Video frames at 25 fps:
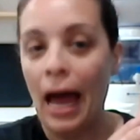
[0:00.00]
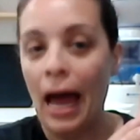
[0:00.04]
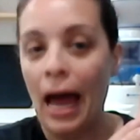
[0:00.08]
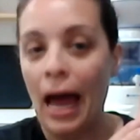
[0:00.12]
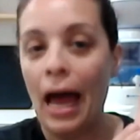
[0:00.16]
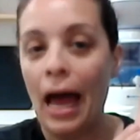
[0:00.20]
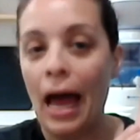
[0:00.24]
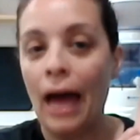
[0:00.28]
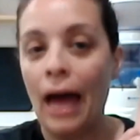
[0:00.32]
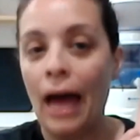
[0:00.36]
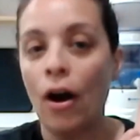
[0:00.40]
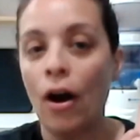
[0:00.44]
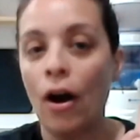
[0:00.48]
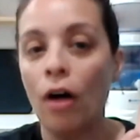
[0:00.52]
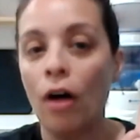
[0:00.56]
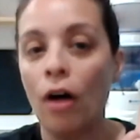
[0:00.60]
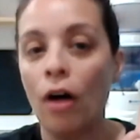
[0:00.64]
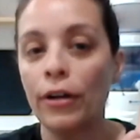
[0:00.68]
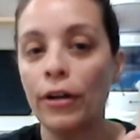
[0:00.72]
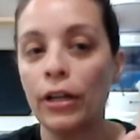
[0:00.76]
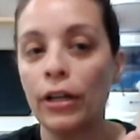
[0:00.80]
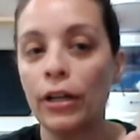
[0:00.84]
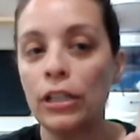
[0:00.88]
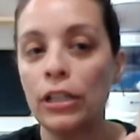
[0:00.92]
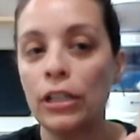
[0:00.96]
And all you're
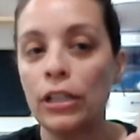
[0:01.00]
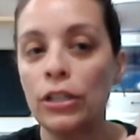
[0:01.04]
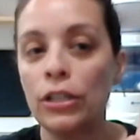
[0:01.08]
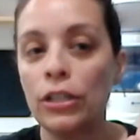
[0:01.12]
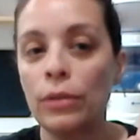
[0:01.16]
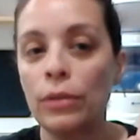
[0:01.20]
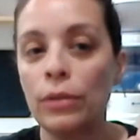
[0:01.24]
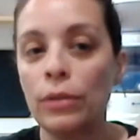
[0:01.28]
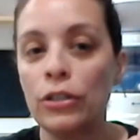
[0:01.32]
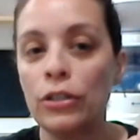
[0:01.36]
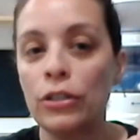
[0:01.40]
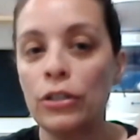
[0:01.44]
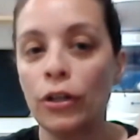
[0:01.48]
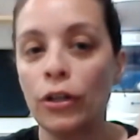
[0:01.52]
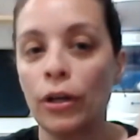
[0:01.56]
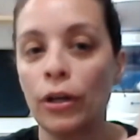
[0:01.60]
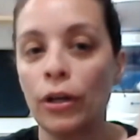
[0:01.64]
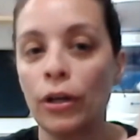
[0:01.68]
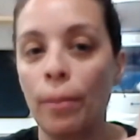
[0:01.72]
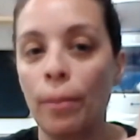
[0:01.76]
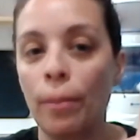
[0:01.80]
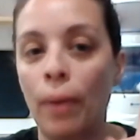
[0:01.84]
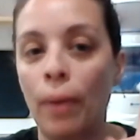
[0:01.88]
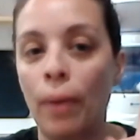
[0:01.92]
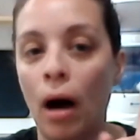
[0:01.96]
going to do is you're going to
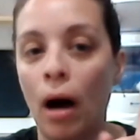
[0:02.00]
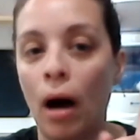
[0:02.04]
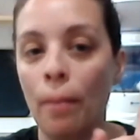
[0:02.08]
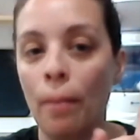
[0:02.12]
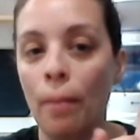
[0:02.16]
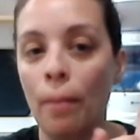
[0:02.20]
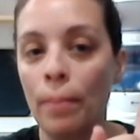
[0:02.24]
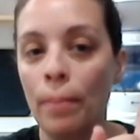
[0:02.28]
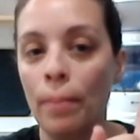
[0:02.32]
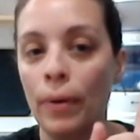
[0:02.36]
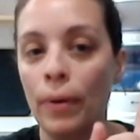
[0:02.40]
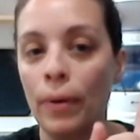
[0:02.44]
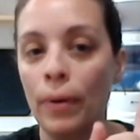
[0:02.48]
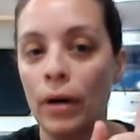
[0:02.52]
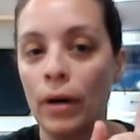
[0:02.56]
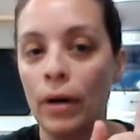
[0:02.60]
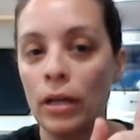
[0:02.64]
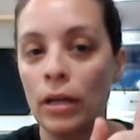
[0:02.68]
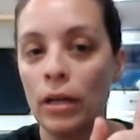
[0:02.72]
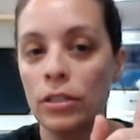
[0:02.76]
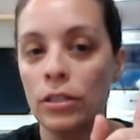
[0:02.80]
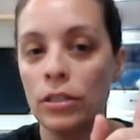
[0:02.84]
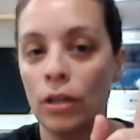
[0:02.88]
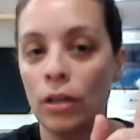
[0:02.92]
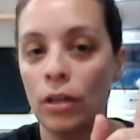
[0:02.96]
pump,
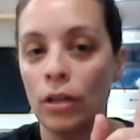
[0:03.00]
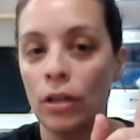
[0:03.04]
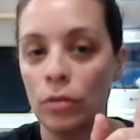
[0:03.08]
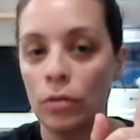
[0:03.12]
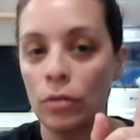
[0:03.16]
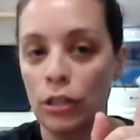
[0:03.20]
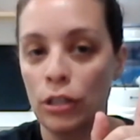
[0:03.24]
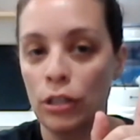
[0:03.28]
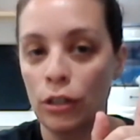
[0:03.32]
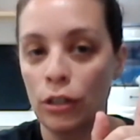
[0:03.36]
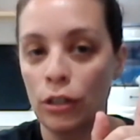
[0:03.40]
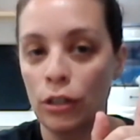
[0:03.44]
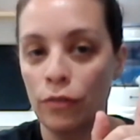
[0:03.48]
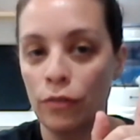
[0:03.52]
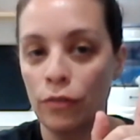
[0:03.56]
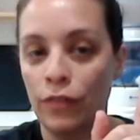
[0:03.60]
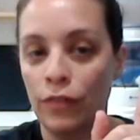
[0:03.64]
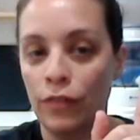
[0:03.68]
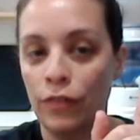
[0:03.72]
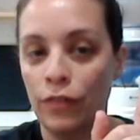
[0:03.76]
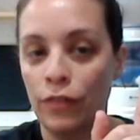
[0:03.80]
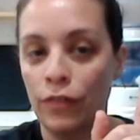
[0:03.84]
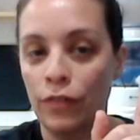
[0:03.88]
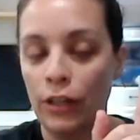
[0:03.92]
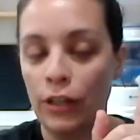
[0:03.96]
so to your
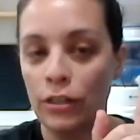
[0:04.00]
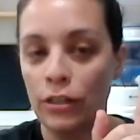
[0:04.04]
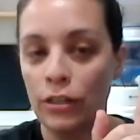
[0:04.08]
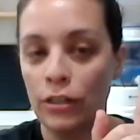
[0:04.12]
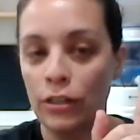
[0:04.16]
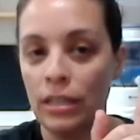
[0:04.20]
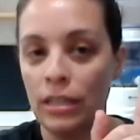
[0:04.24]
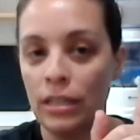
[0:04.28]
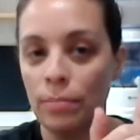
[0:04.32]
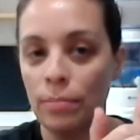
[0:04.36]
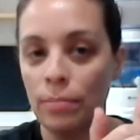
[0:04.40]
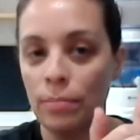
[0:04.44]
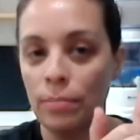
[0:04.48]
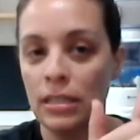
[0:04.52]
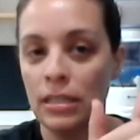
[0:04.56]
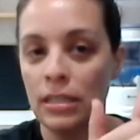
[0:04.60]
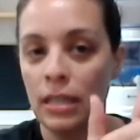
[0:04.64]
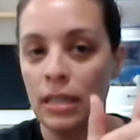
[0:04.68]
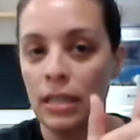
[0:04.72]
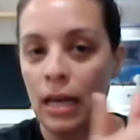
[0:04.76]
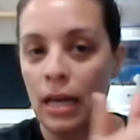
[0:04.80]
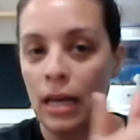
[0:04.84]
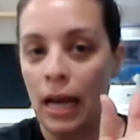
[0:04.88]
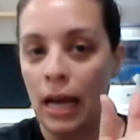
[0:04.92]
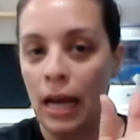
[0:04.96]
fingertips
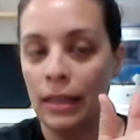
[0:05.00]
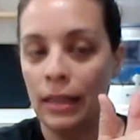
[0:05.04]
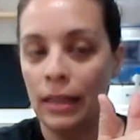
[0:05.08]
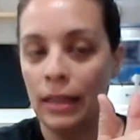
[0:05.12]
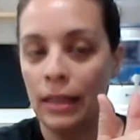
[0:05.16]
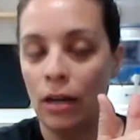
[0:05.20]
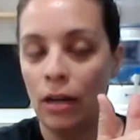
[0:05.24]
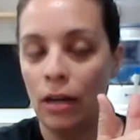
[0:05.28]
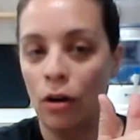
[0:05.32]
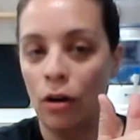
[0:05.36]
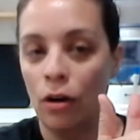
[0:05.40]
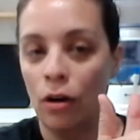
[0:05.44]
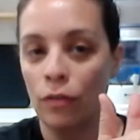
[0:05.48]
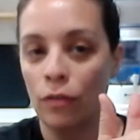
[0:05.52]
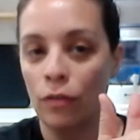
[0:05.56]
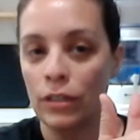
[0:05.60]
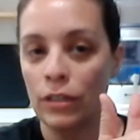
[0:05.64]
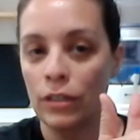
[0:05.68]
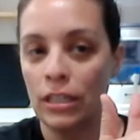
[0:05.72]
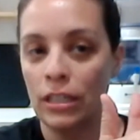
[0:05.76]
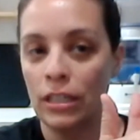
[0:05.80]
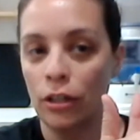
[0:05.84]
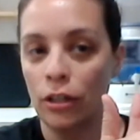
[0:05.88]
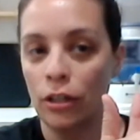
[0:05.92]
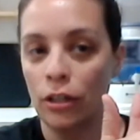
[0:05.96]
and then over to
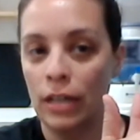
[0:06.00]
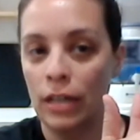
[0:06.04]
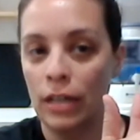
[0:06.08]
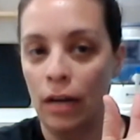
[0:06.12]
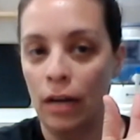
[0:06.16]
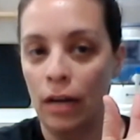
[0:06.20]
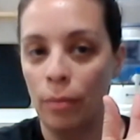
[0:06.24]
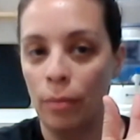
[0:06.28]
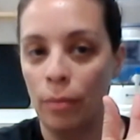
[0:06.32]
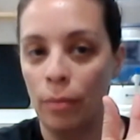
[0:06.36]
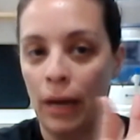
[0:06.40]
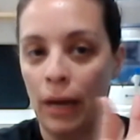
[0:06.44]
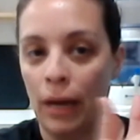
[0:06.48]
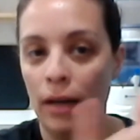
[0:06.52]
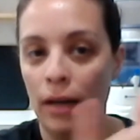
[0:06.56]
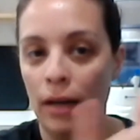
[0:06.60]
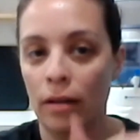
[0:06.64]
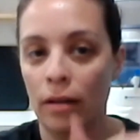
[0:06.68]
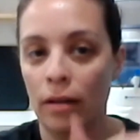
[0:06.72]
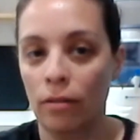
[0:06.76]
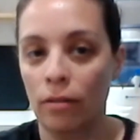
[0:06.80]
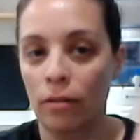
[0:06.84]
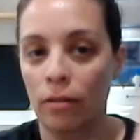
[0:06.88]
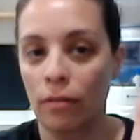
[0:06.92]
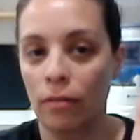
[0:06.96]
your nail bed,
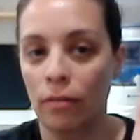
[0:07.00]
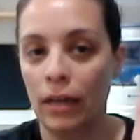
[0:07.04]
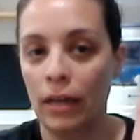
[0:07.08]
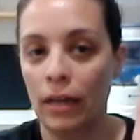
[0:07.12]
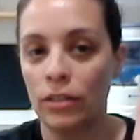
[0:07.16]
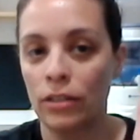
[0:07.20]
right?